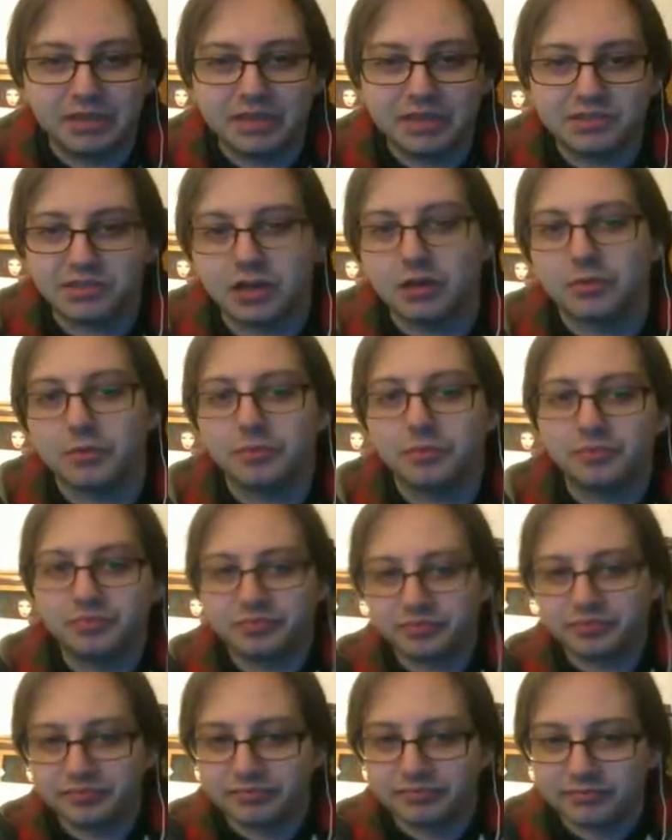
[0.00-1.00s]
So
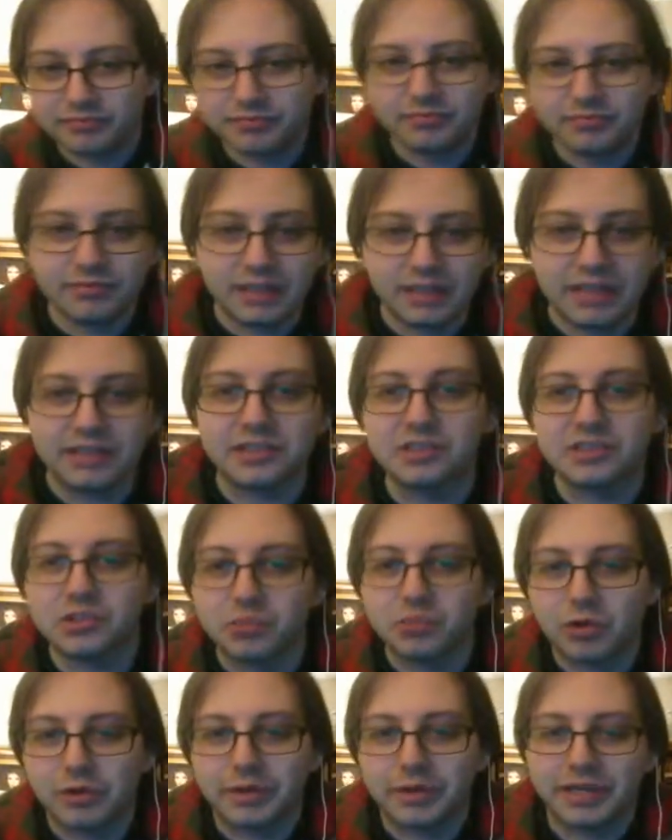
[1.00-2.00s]
this is
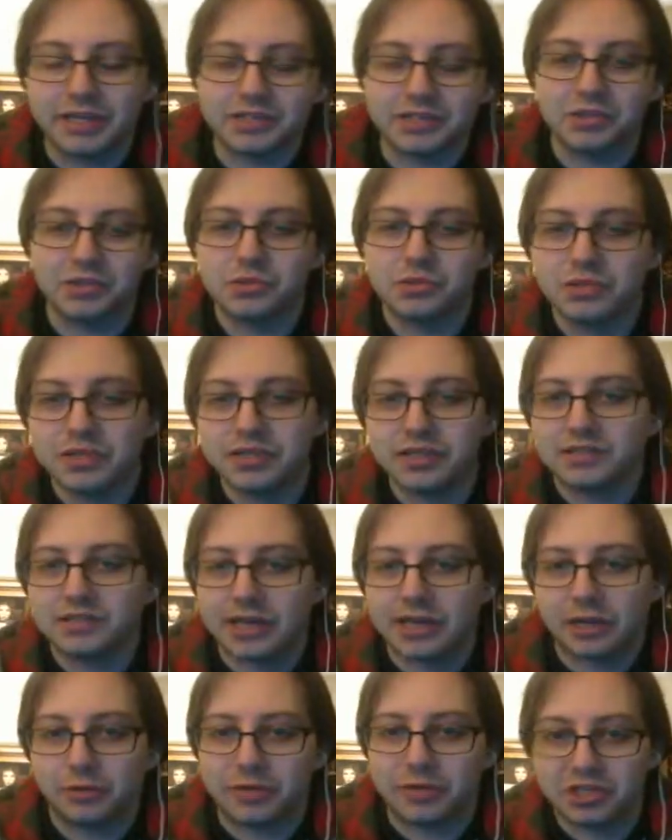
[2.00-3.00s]
where we get to the
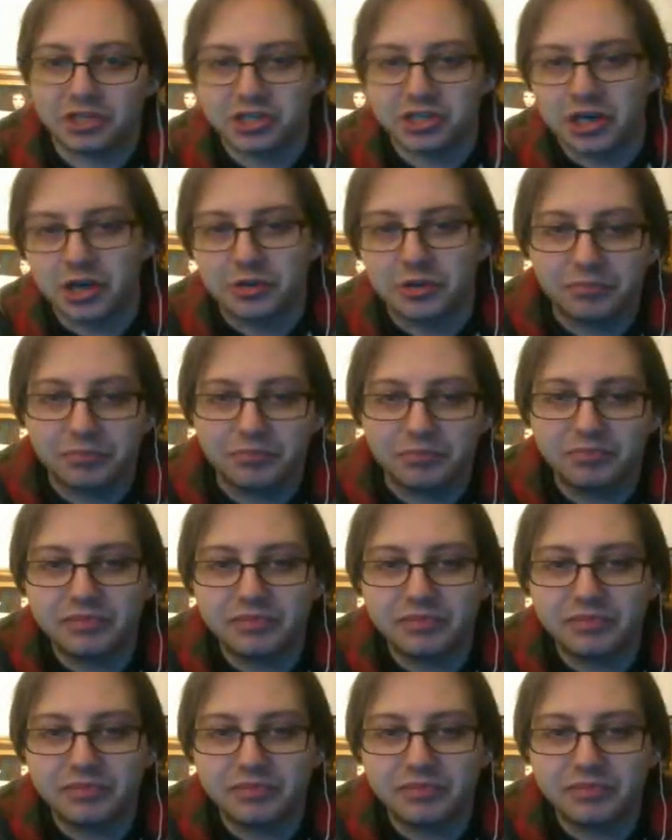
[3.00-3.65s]
title match now.